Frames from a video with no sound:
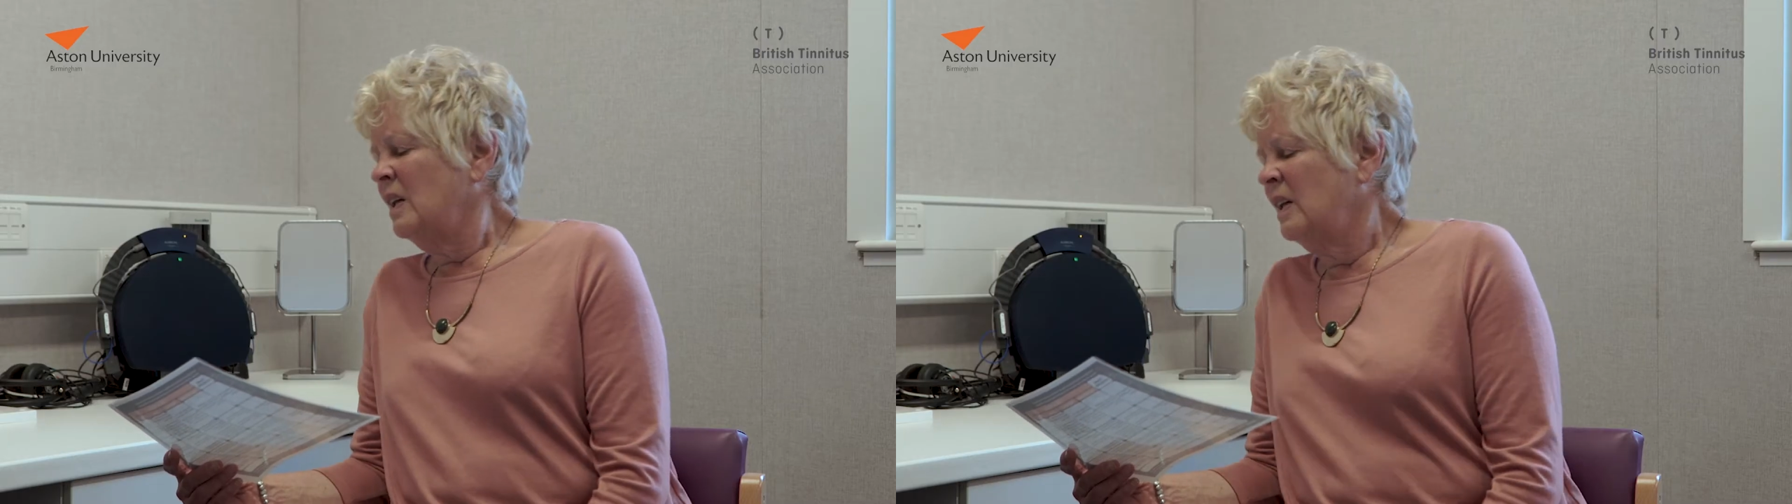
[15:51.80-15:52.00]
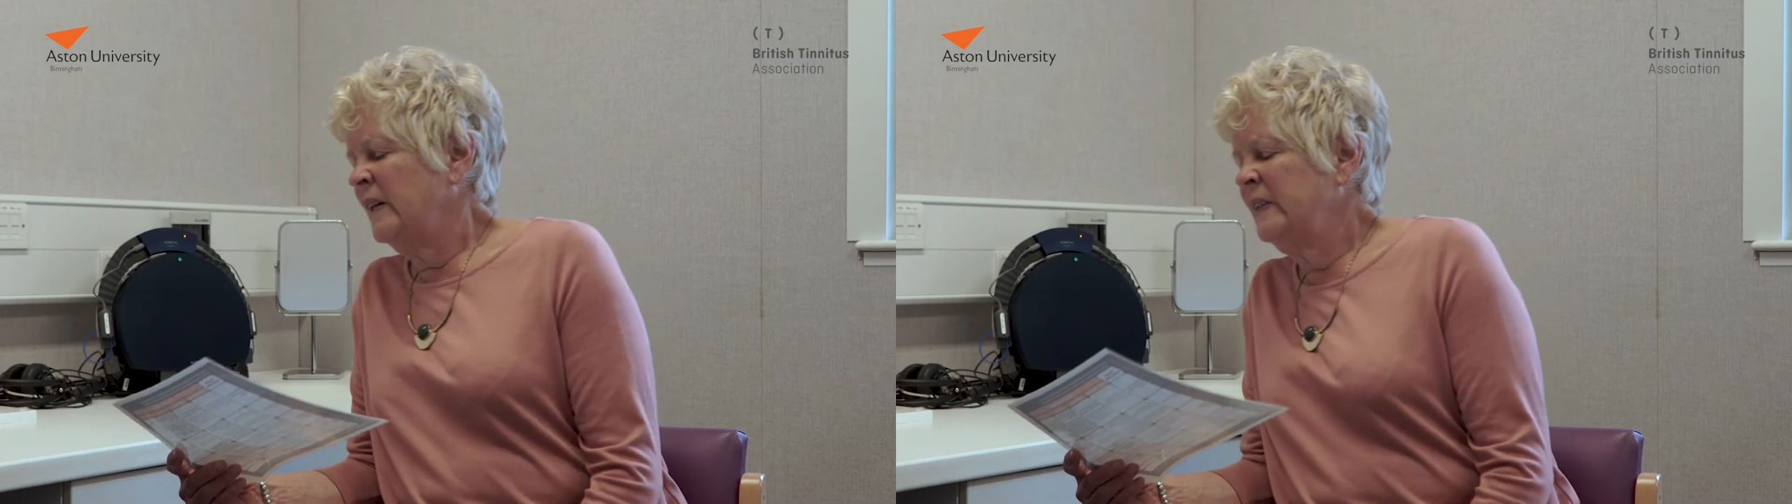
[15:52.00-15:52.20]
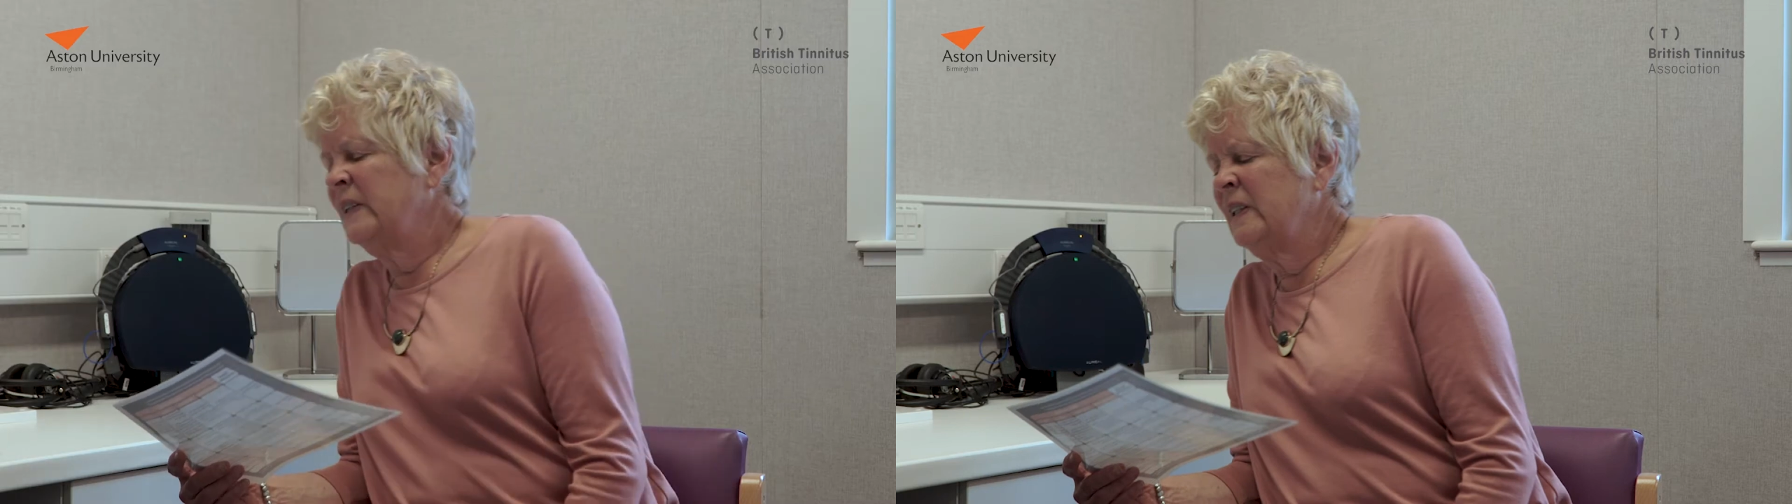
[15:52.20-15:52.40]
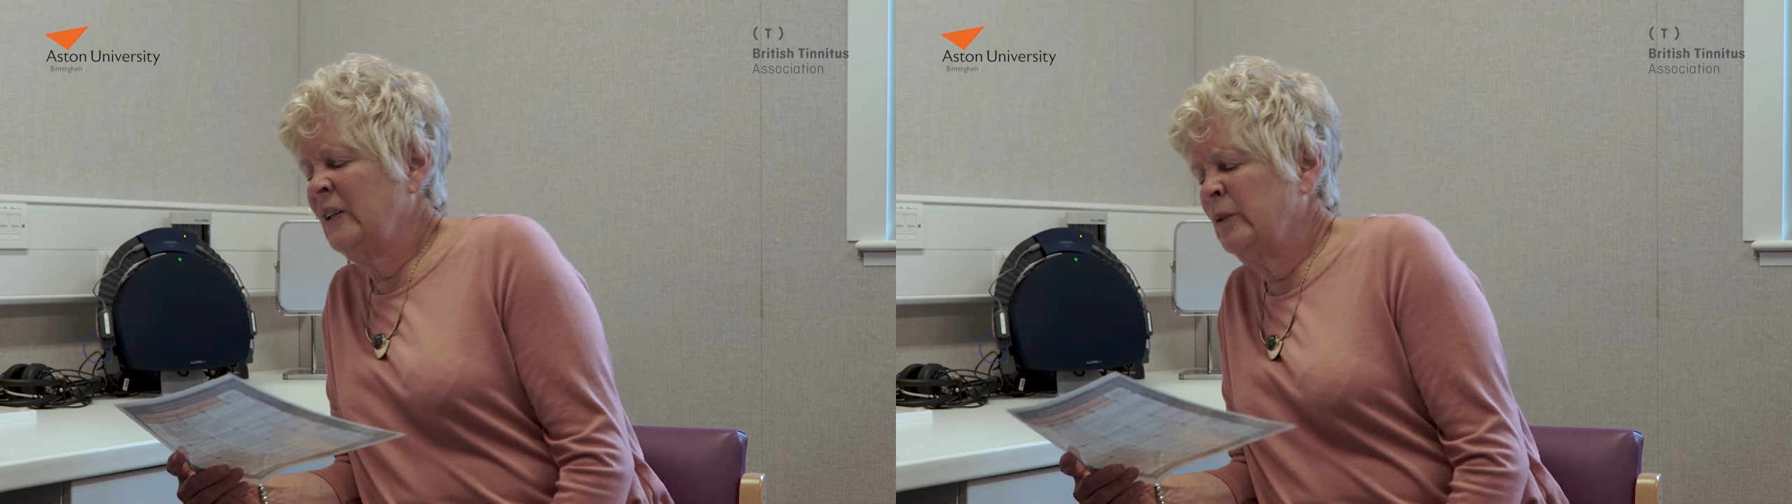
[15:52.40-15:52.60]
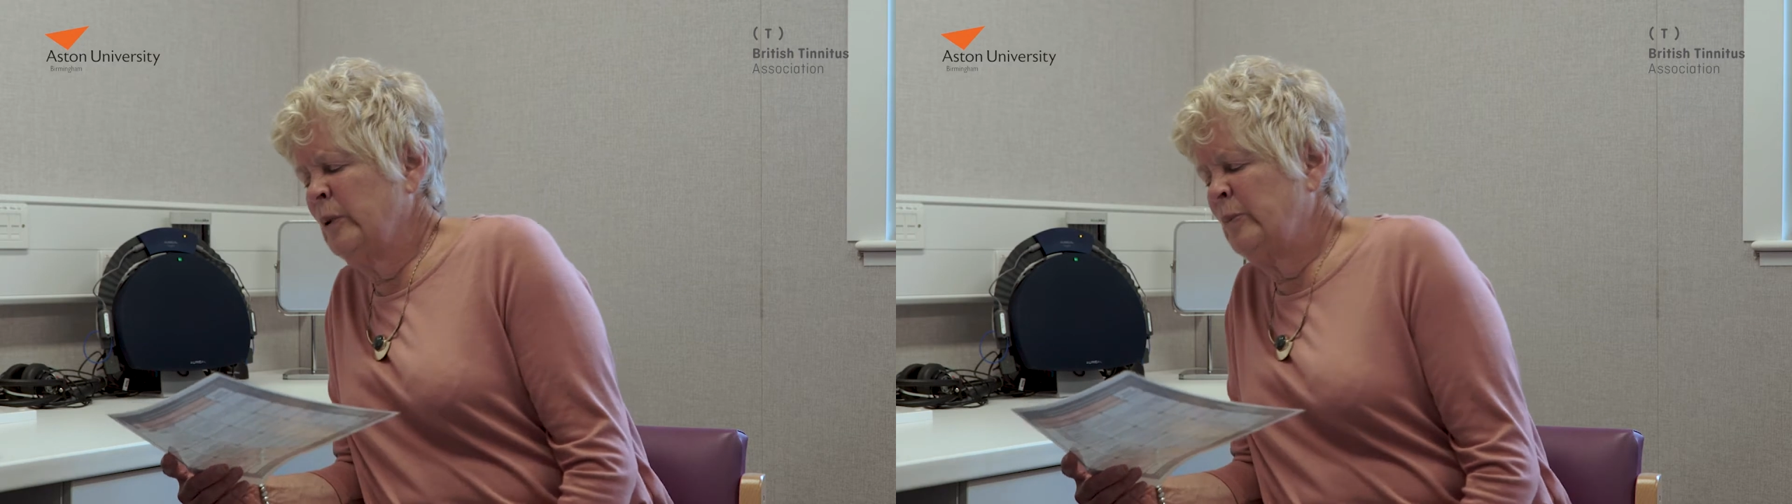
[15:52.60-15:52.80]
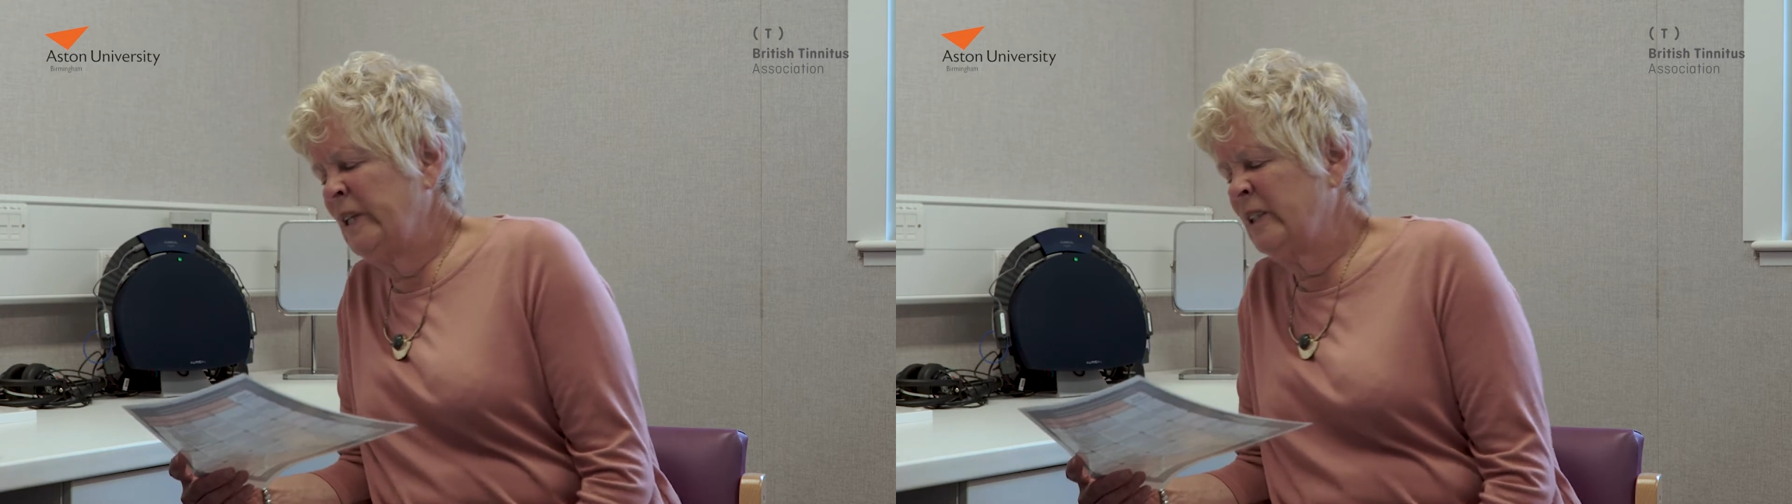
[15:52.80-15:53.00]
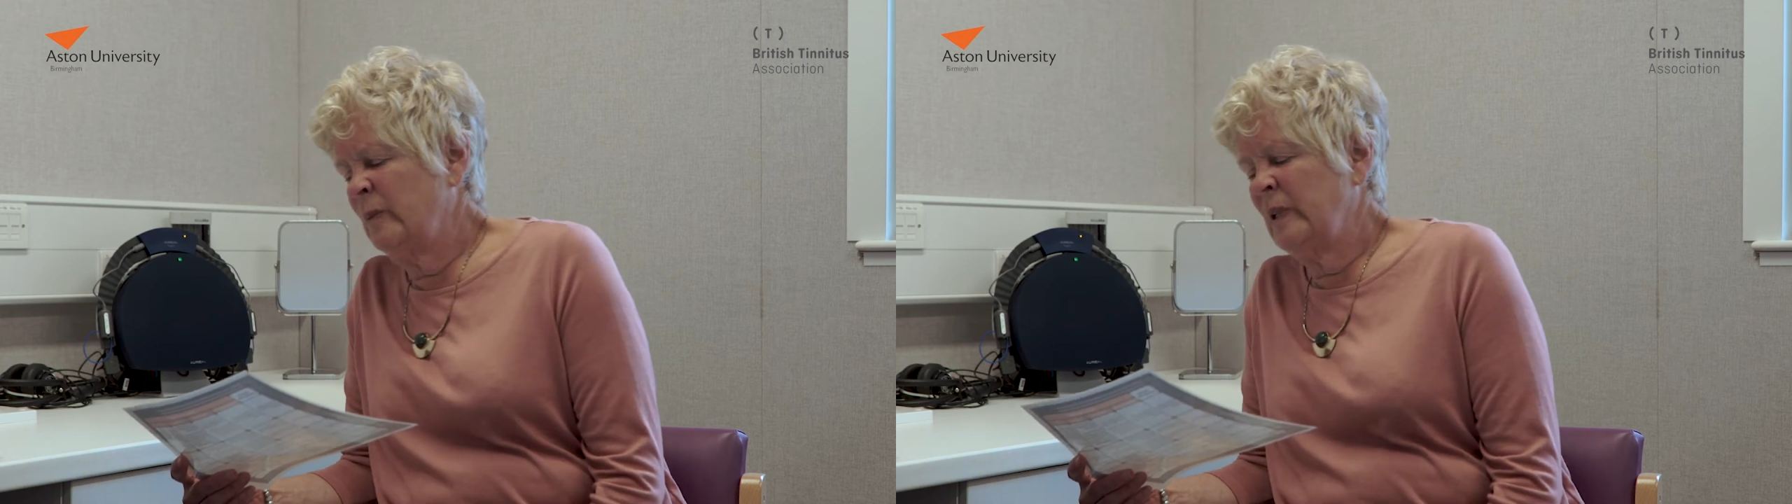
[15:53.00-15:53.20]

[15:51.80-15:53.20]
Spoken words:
Yeah, I think that would be better,